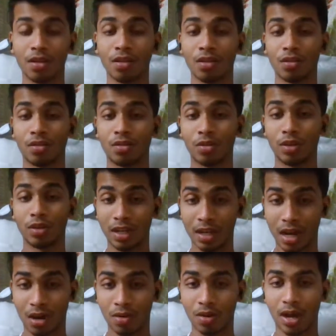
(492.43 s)
So till
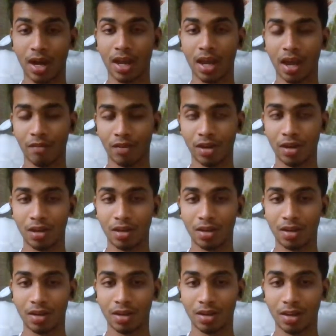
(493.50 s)
now, I haven't
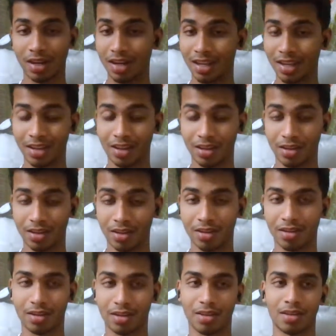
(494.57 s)
really
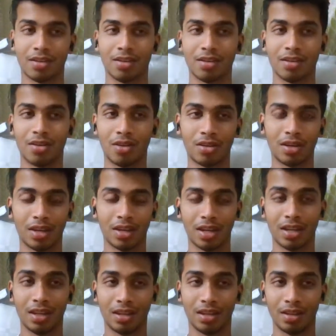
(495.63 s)
got
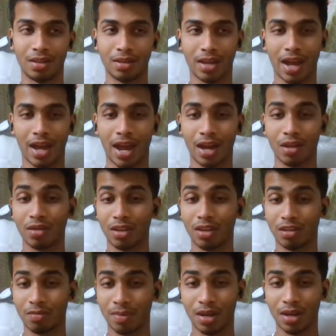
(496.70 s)
any hands-on
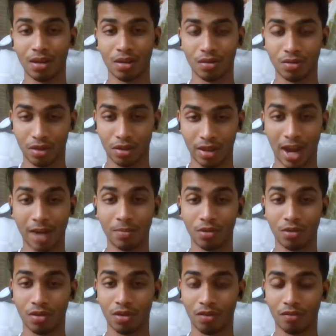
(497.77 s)
experience on StatPro
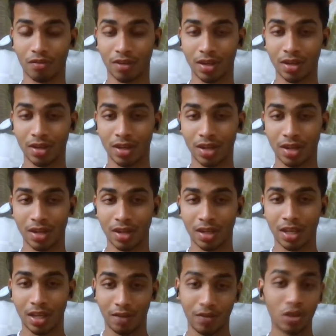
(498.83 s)
software,
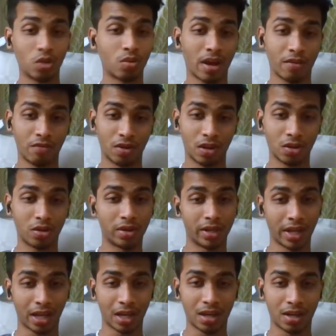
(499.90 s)
even though I've worked on
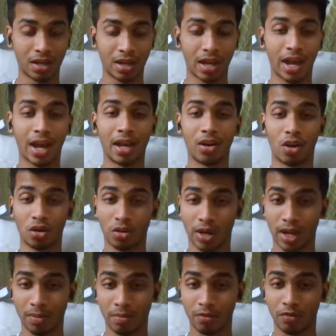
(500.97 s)
Tekla and
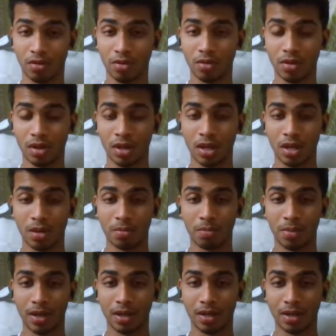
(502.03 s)
AutoCAD before,
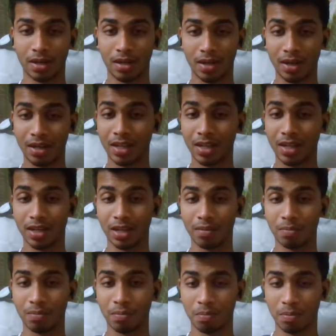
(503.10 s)
but didn't get
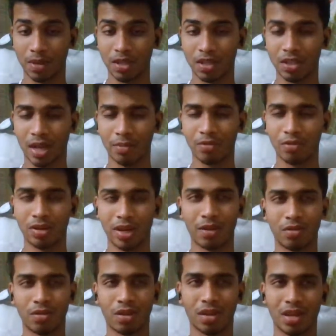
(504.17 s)
much. I
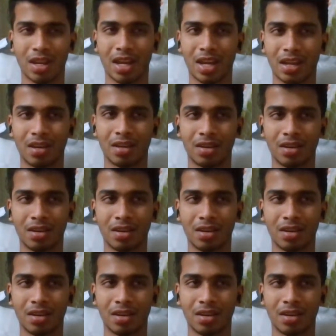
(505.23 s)
would say like